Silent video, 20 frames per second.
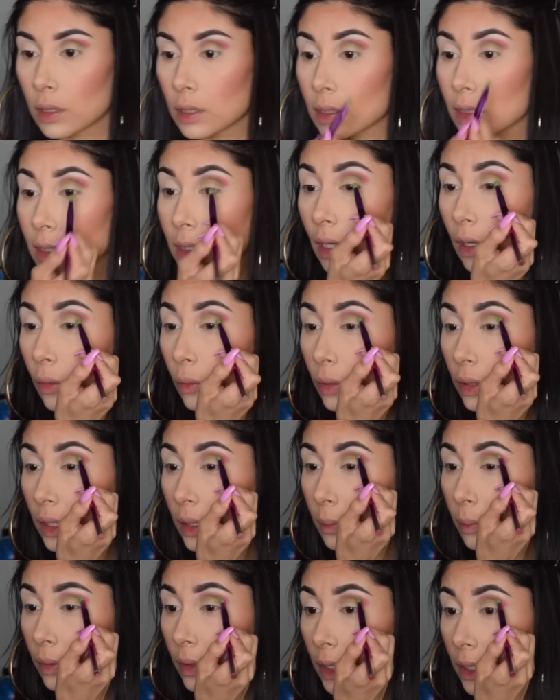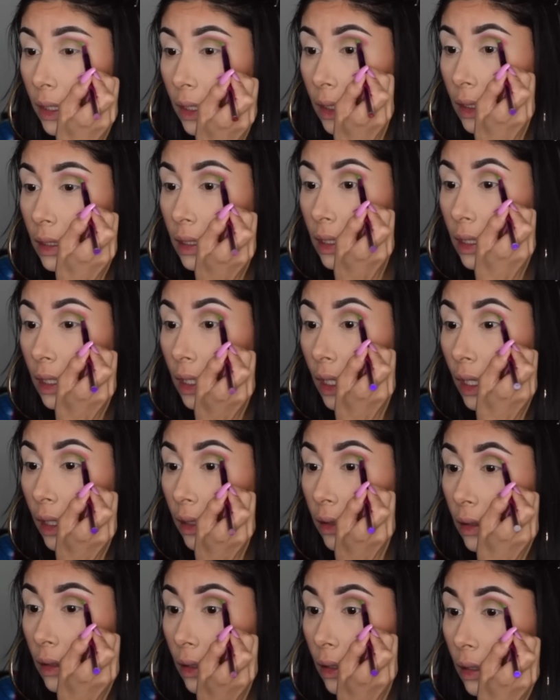It's not really blending
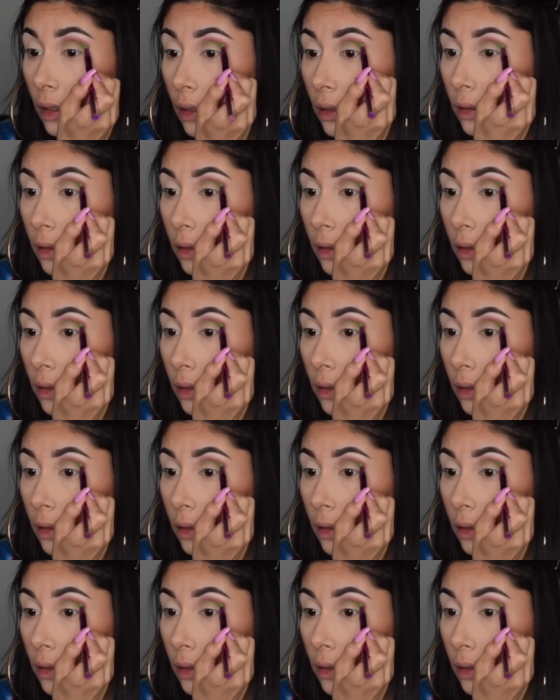together.